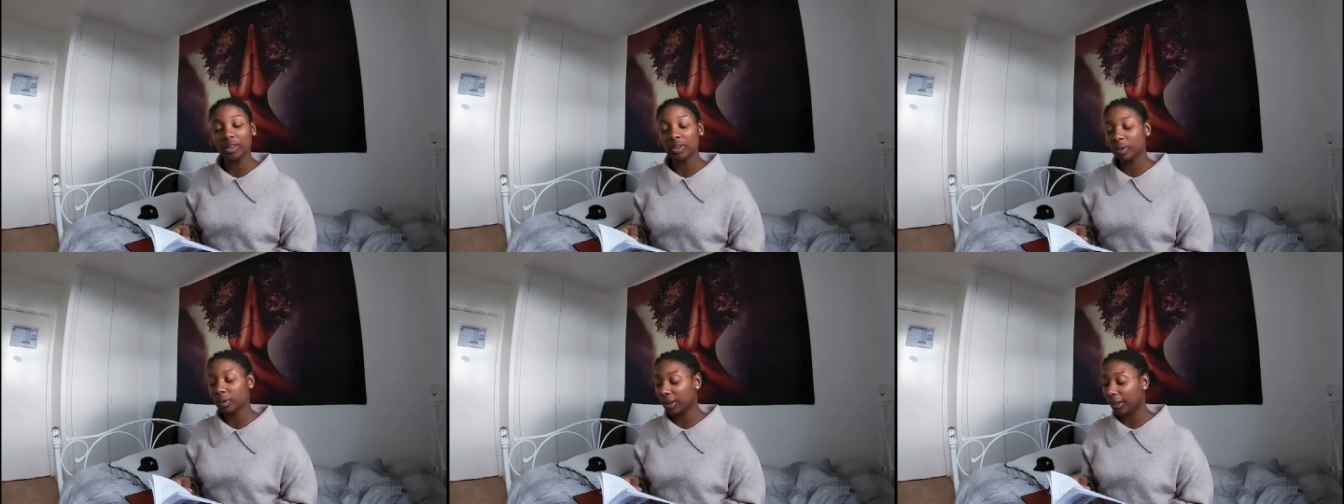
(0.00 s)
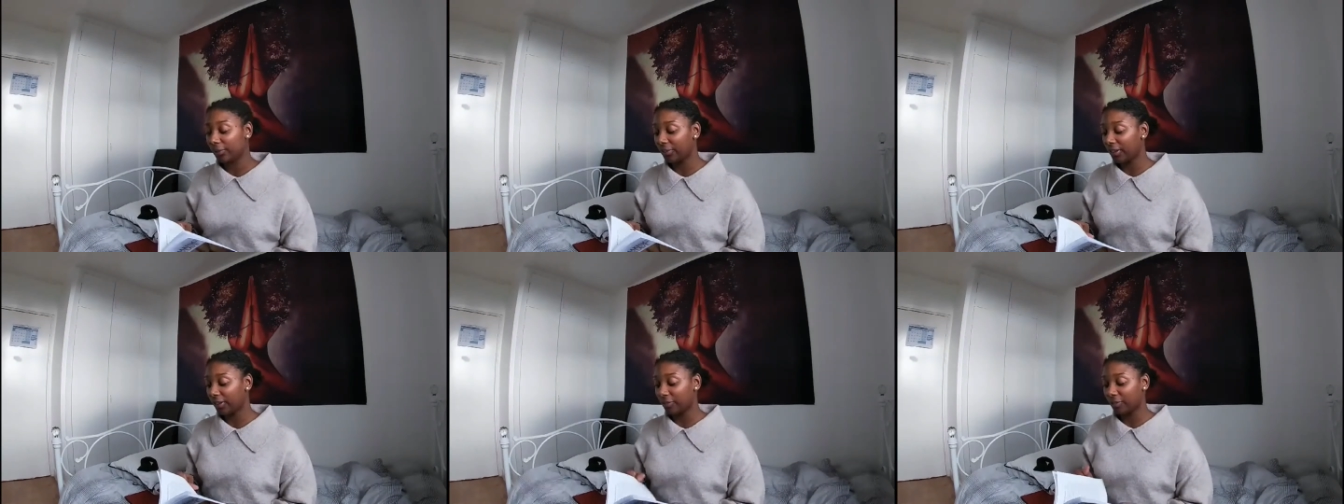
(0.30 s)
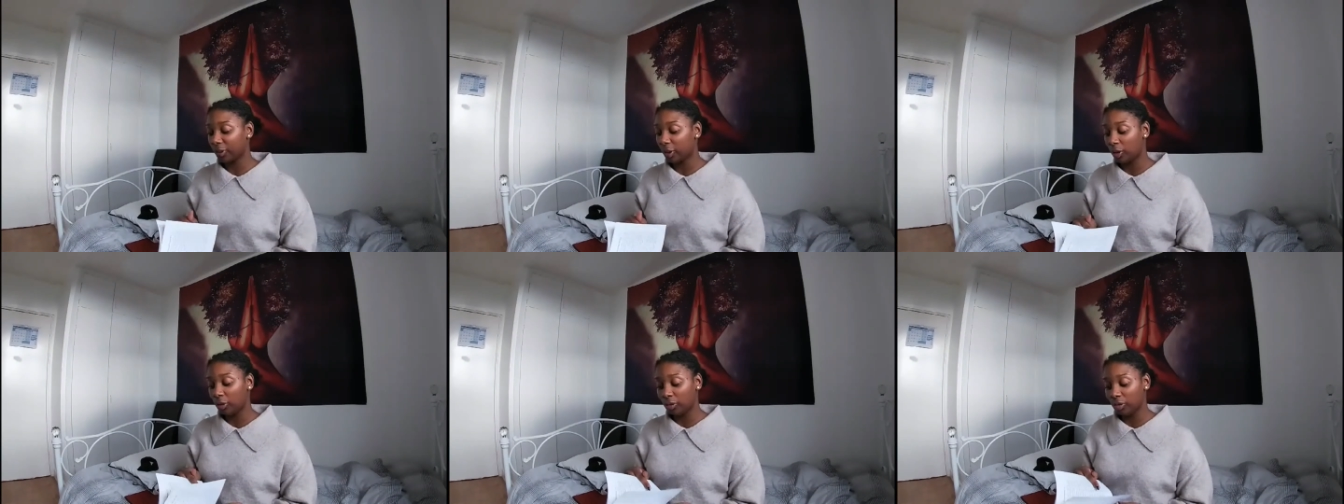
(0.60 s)
So even if
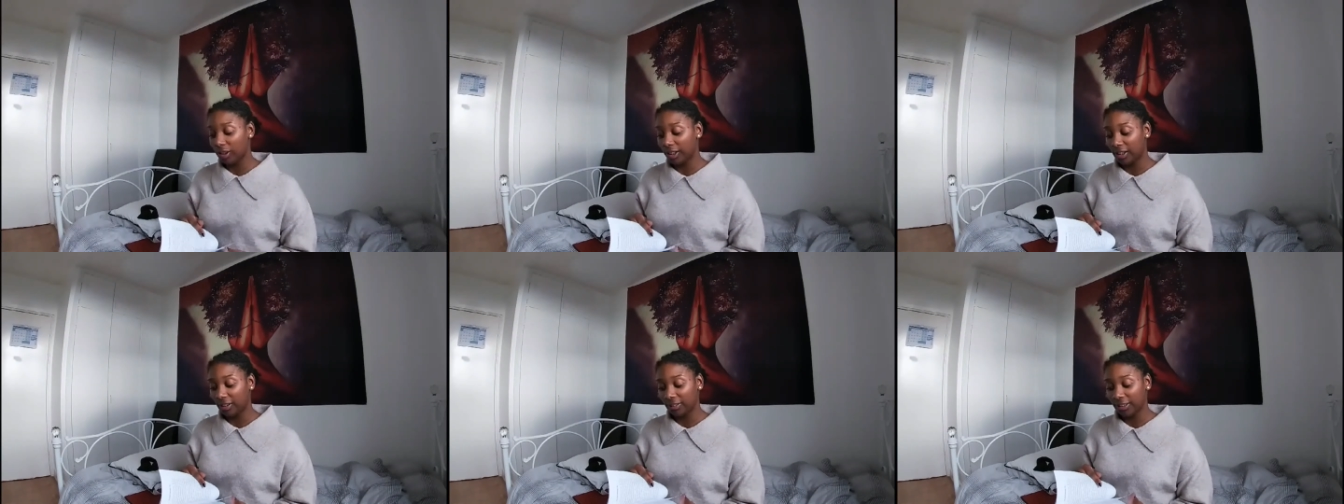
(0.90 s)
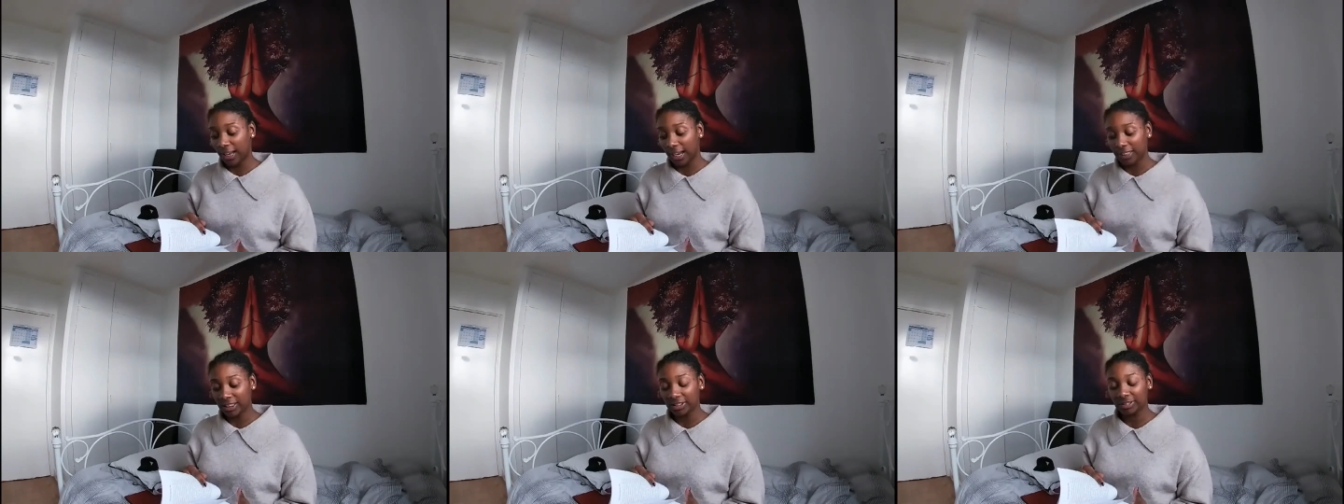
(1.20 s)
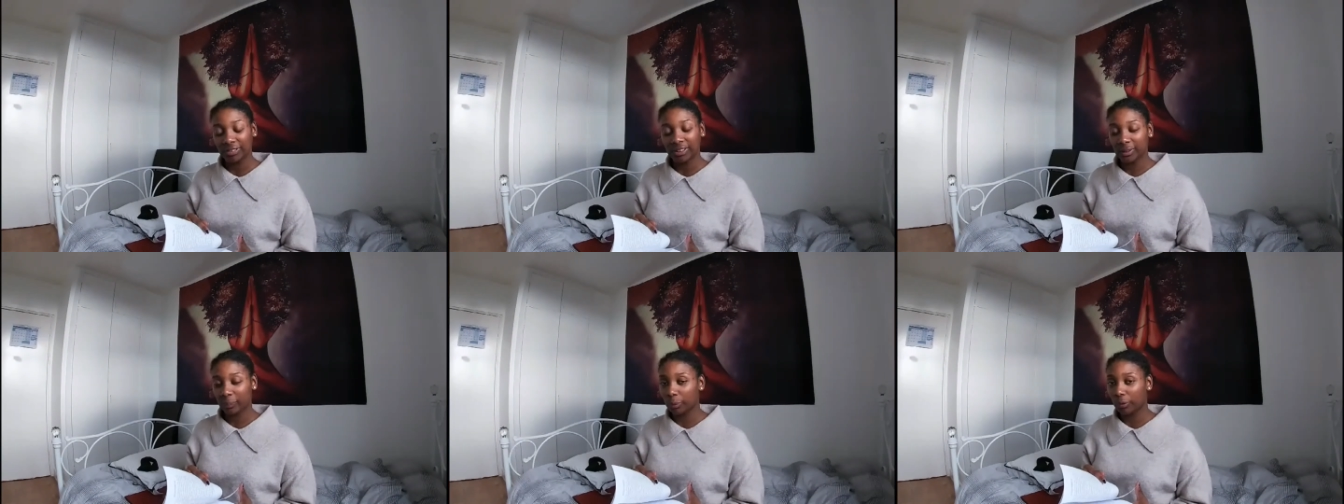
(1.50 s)
you like to
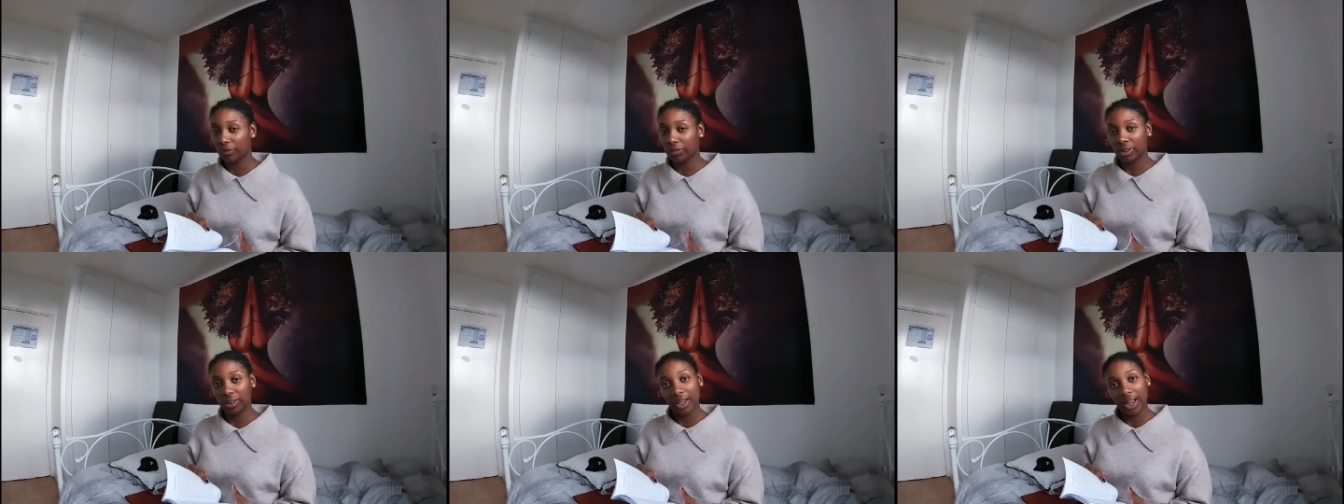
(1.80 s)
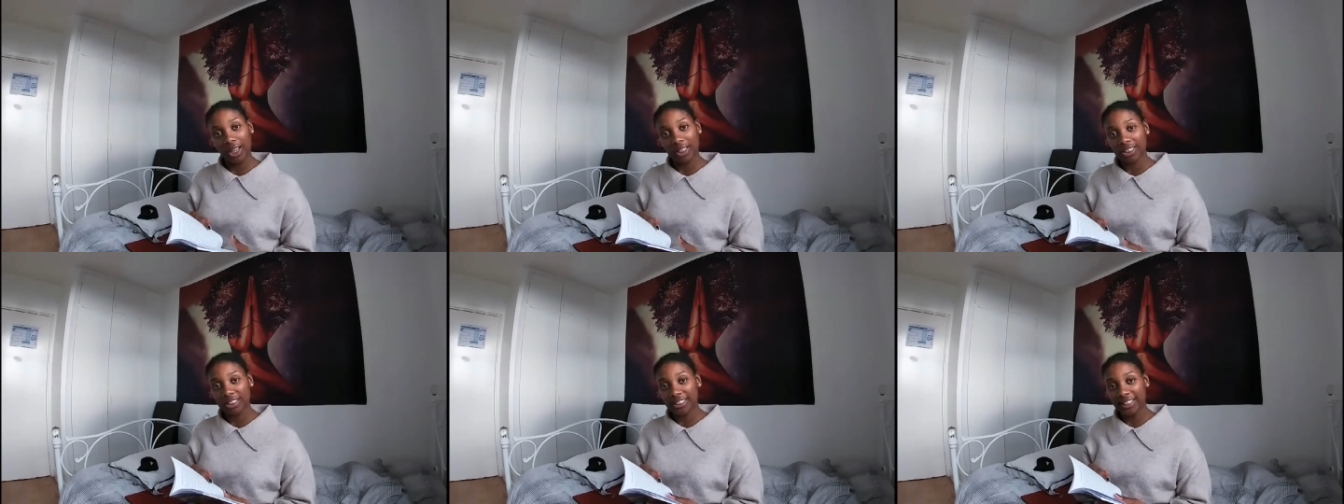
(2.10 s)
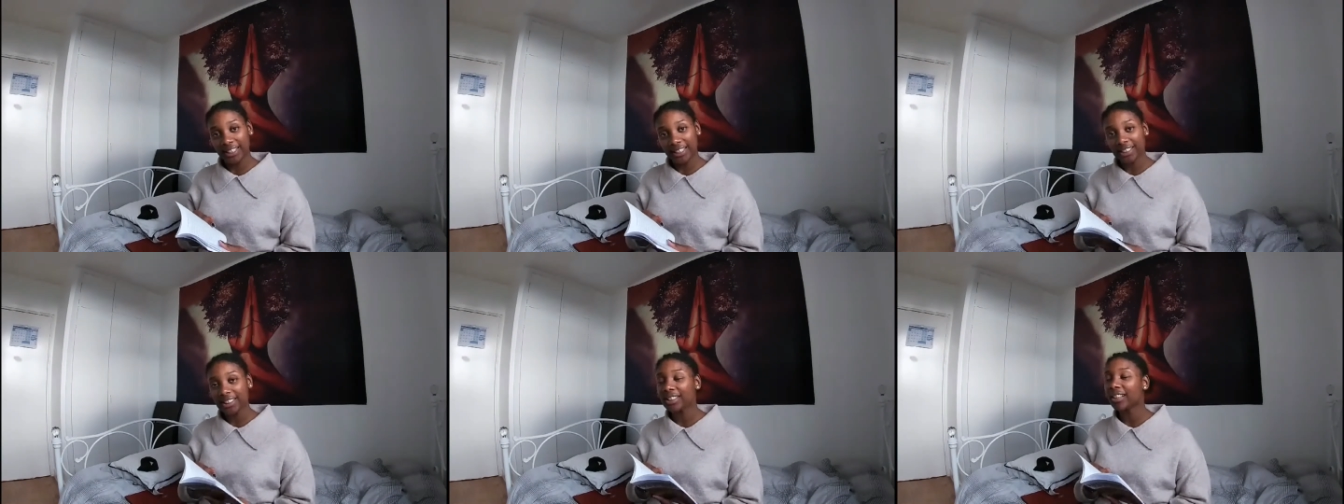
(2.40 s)
read with
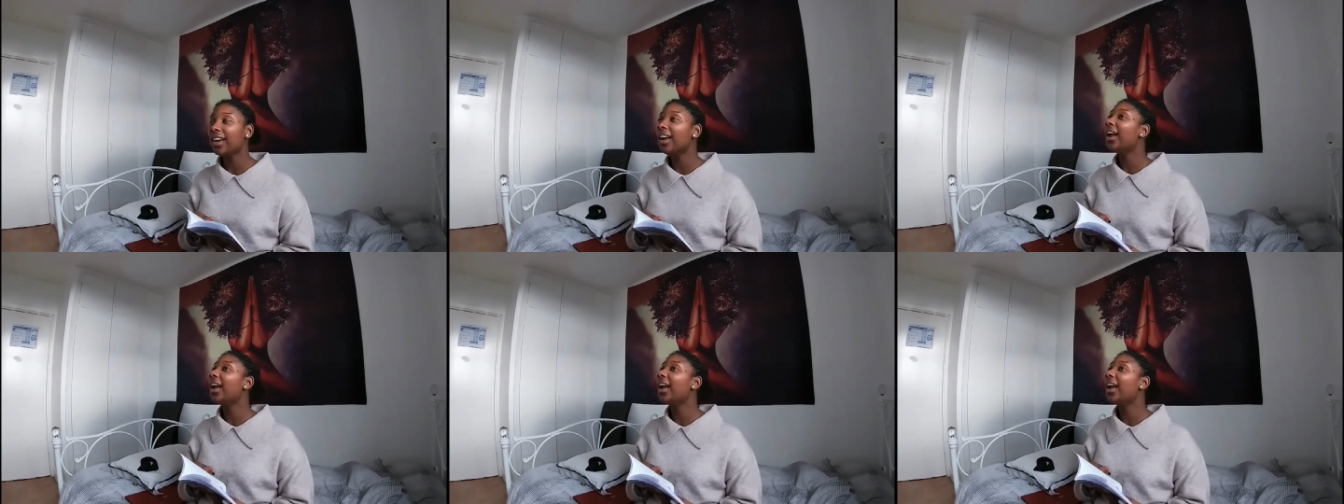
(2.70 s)
glasses